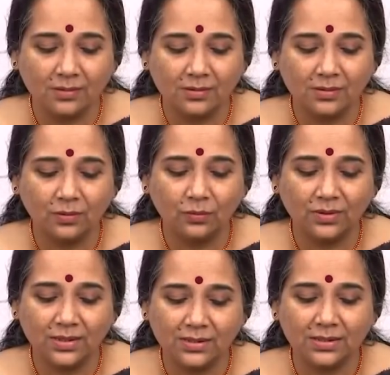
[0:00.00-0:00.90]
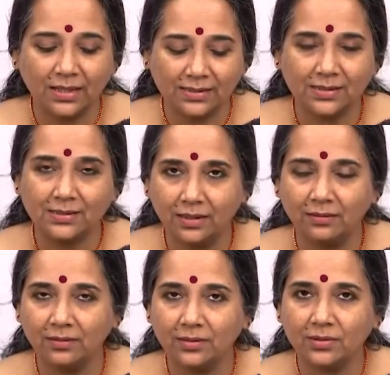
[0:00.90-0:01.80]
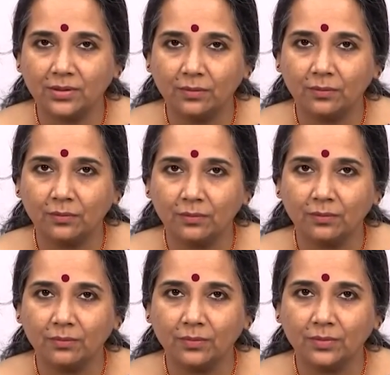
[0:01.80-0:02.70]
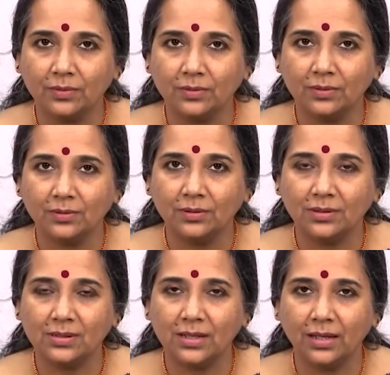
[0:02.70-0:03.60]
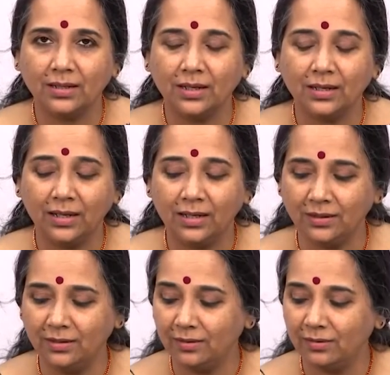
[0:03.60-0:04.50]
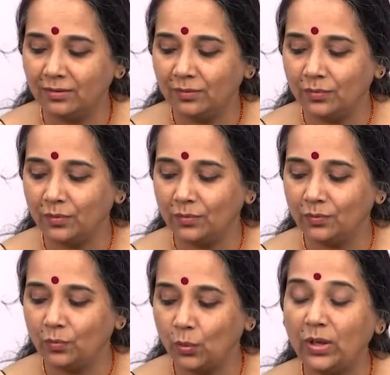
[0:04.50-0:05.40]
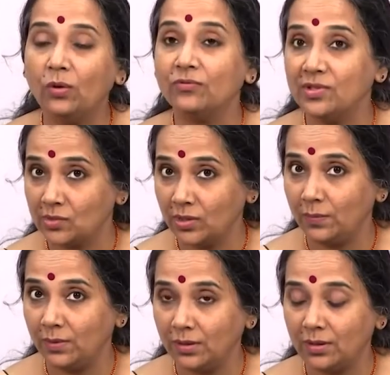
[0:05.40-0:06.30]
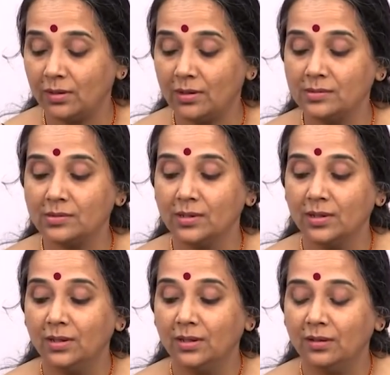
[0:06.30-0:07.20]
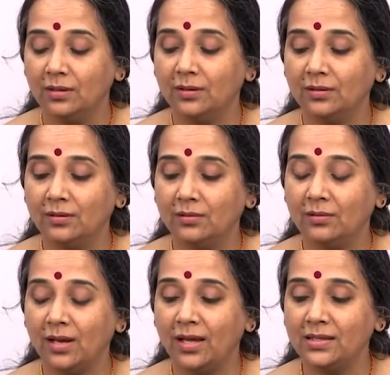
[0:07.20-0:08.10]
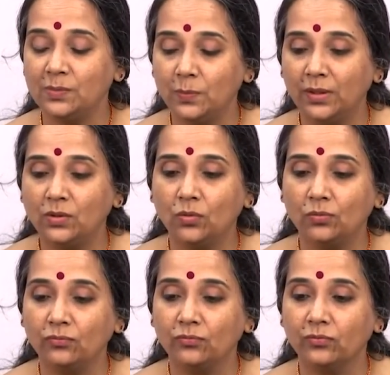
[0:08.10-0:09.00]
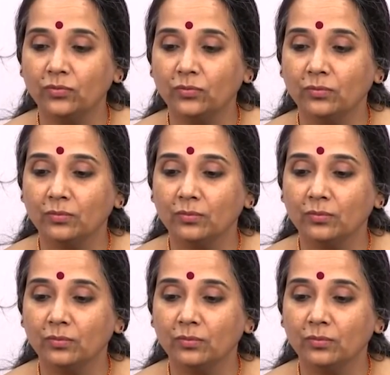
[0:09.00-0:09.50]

So this, as I said, it um, the, an, another uh, way of describing ragas, another aspect of uh,